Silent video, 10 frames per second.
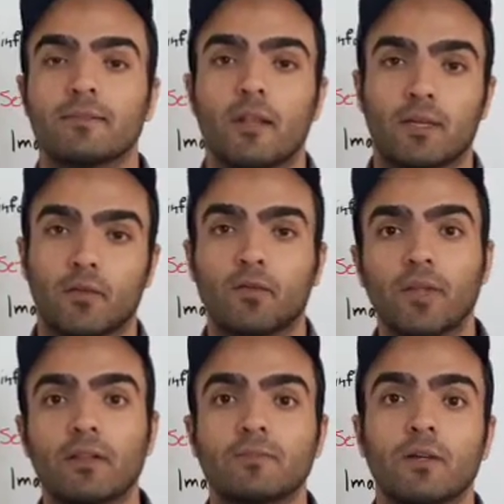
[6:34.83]
like a
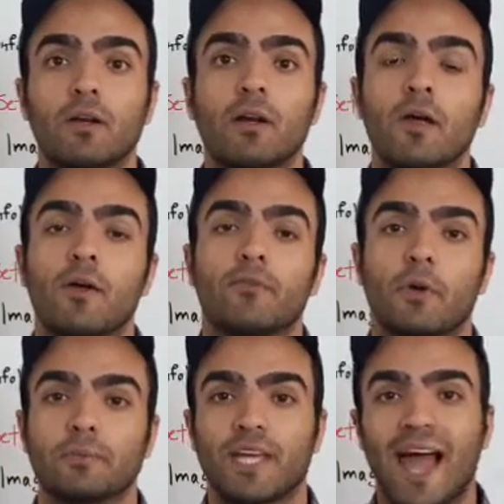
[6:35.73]
realtor
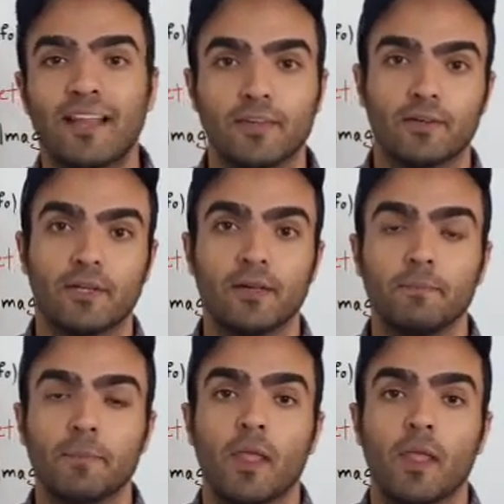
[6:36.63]
from Calgary,